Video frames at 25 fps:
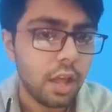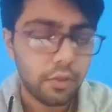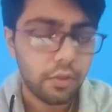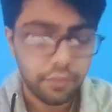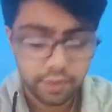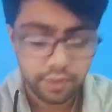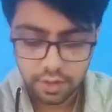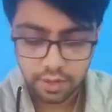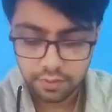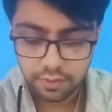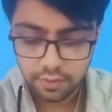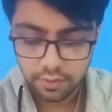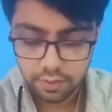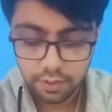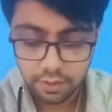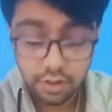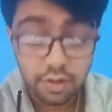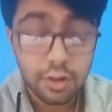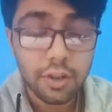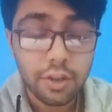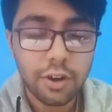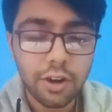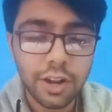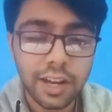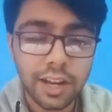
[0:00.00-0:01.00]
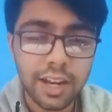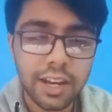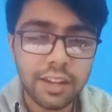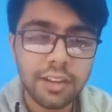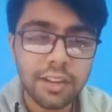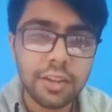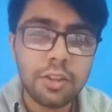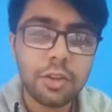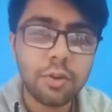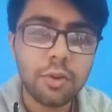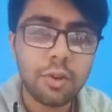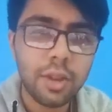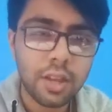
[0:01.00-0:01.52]
When
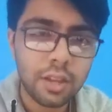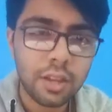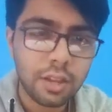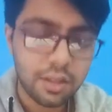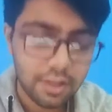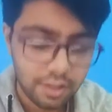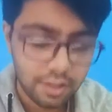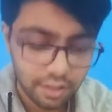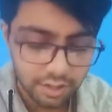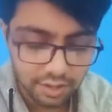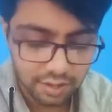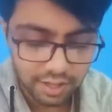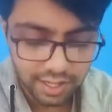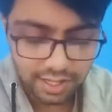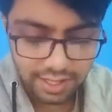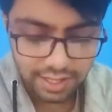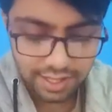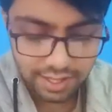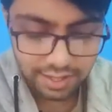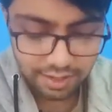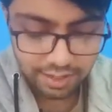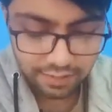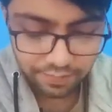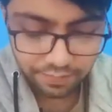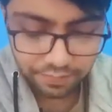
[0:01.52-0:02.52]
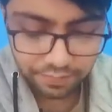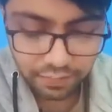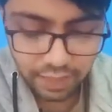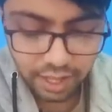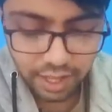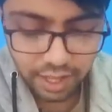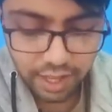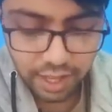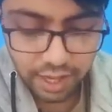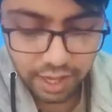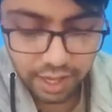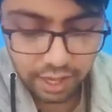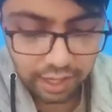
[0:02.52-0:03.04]
lesion story is 6,
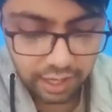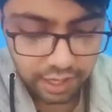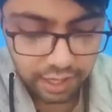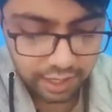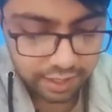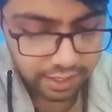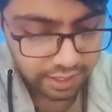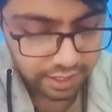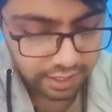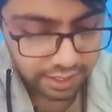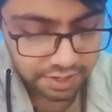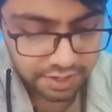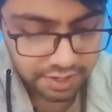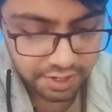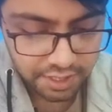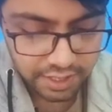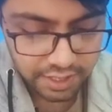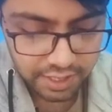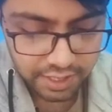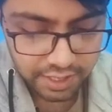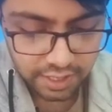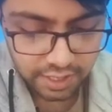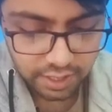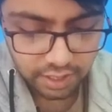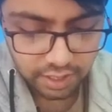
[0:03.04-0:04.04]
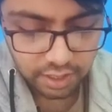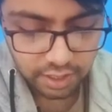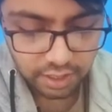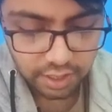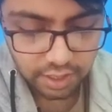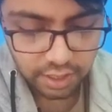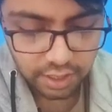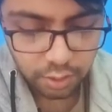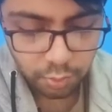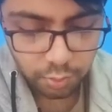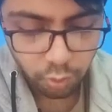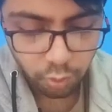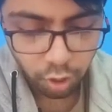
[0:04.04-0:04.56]
early stage it's
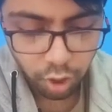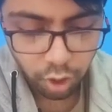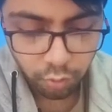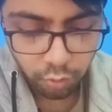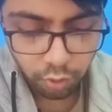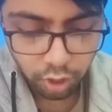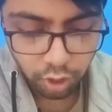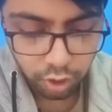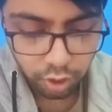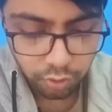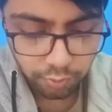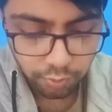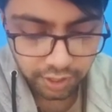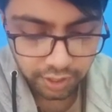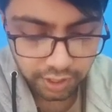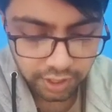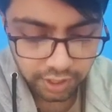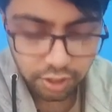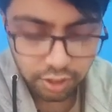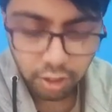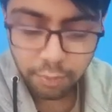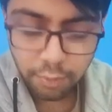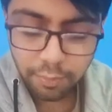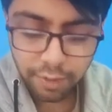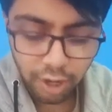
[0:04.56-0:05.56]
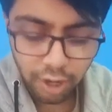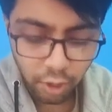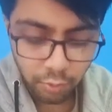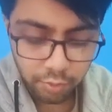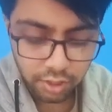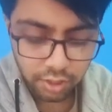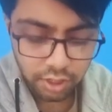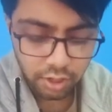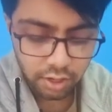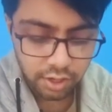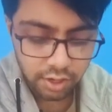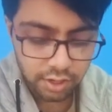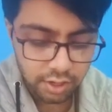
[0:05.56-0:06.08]
a small volume disease on
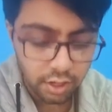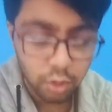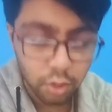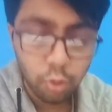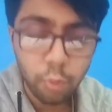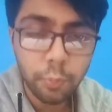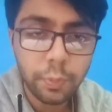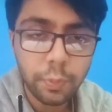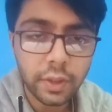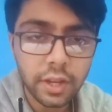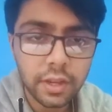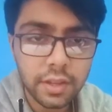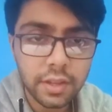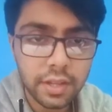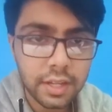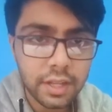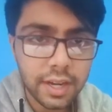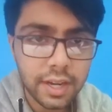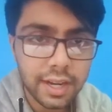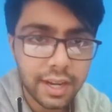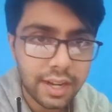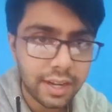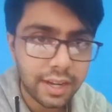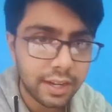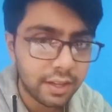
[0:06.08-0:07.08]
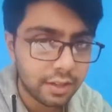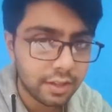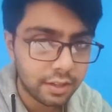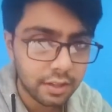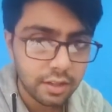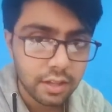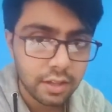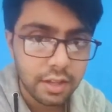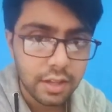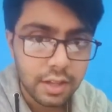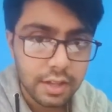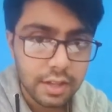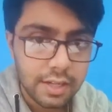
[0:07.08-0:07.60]
biopsy, or it's a low PSA that is
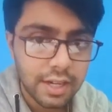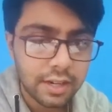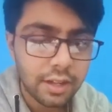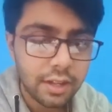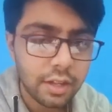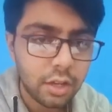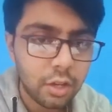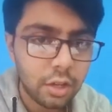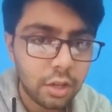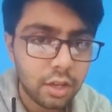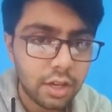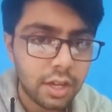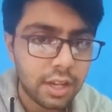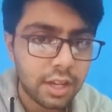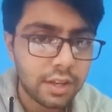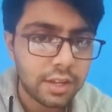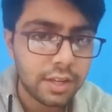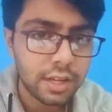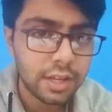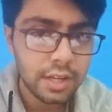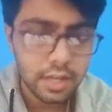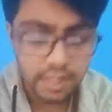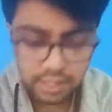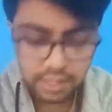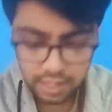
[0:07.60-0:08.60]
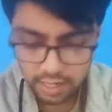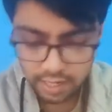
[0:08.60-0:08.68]
less than